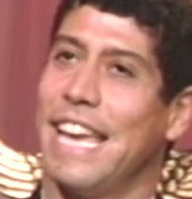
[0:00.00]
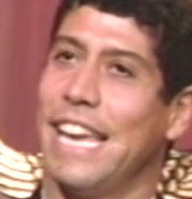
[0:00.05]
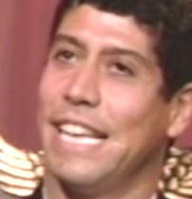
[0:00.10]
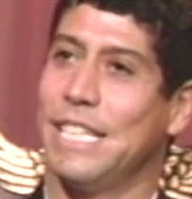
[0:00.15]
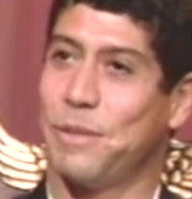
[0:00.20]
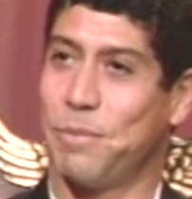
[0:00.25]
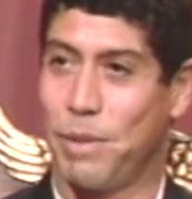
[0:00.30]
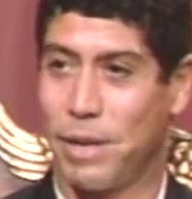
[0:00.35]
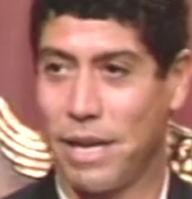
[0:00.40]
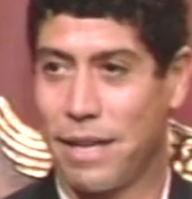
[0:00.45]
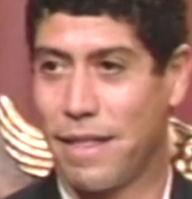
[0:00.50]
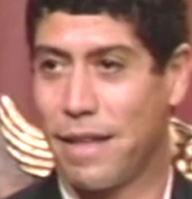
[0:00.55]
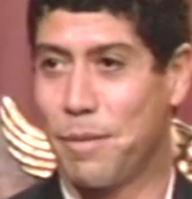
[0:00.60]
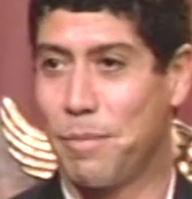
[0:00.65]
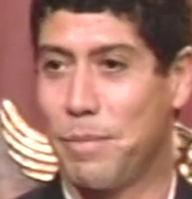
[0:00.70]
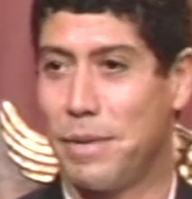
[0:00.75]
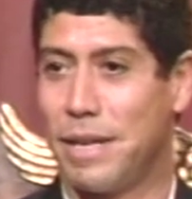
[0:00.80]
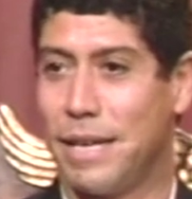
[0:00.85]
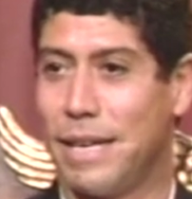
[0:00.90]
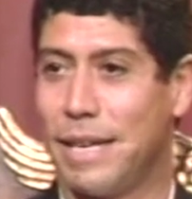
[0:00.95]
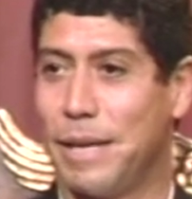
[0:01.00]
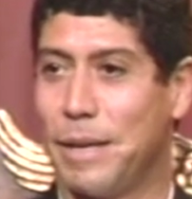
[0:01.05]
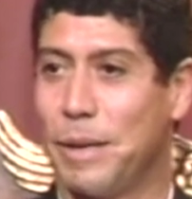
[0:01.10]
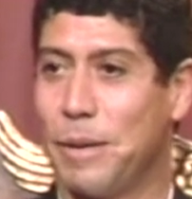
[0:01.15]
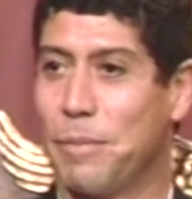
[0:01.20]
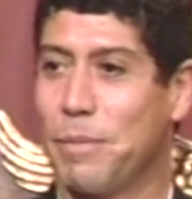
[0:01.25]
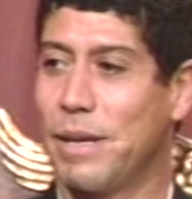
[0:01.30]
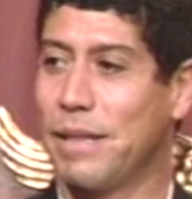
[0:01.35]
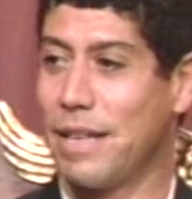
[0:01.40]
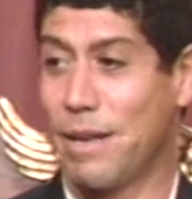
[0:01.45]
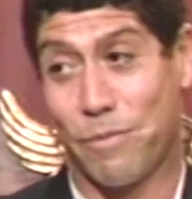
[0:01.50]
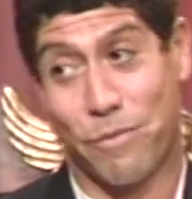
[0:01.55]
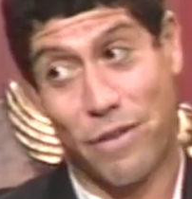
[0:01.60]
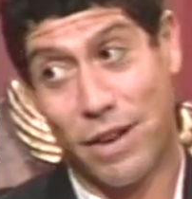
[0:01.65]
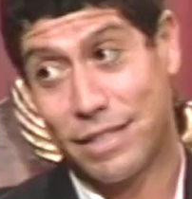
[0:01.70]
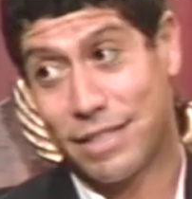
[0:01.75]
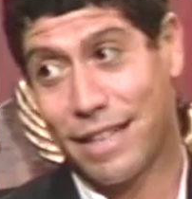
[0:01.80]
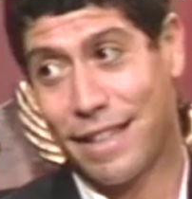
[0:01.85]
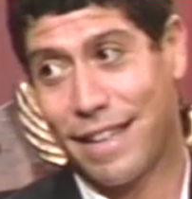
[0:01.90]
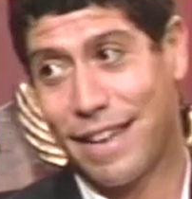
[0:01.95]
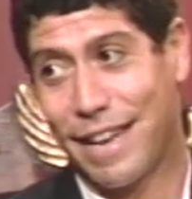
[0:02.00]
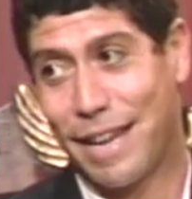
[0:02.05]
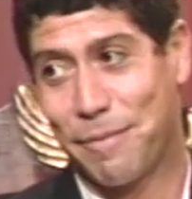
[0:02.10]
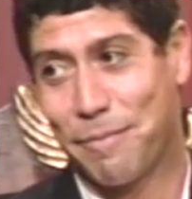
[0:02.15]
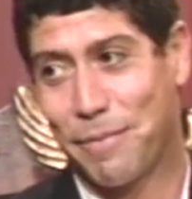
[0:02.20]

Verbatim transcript: He's bigger than me, but I'm faster than him.